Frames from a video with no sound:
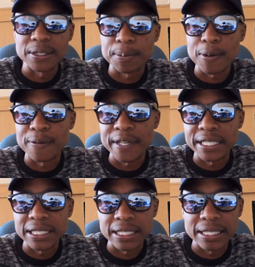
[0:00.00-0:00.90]
as a
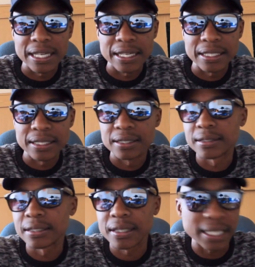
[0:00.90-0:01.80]
professional
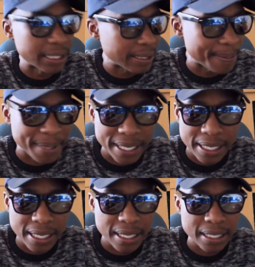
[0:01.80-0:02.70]
theater
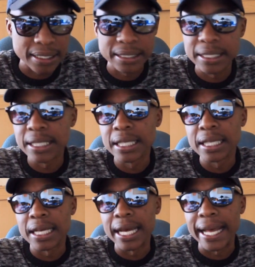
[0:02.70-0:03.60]
maker,
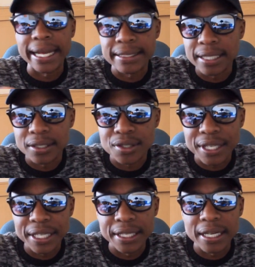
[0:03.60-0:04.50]
actor
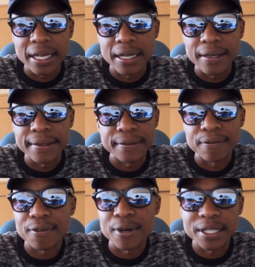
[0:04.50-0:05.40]
trainer,
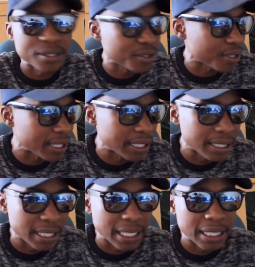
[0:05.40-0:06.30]
voice
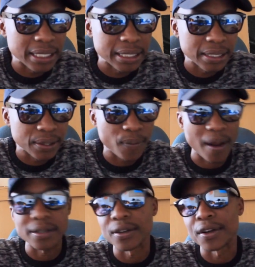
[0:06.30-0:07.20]
trainer,
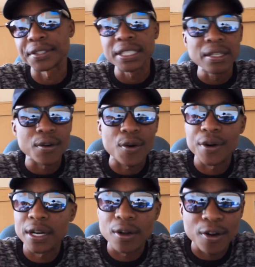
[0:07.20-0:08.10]
whatnot.
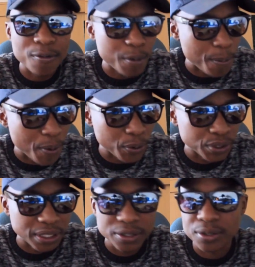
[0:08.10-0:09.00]
Wrote a lot of
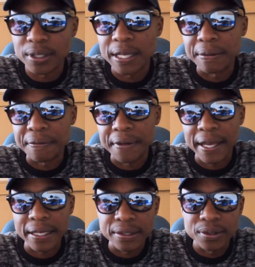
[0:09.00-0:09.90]
proposals to that
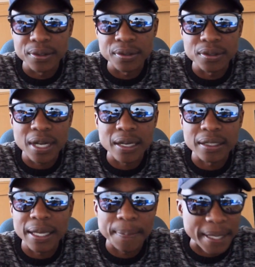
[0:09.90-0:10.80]
effect, you know, trying
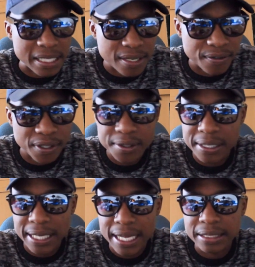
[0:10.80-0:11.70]
to get myself
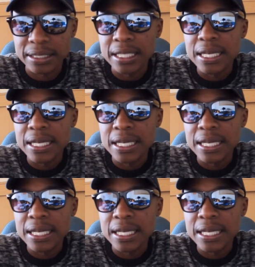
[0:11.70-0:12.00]
recognized.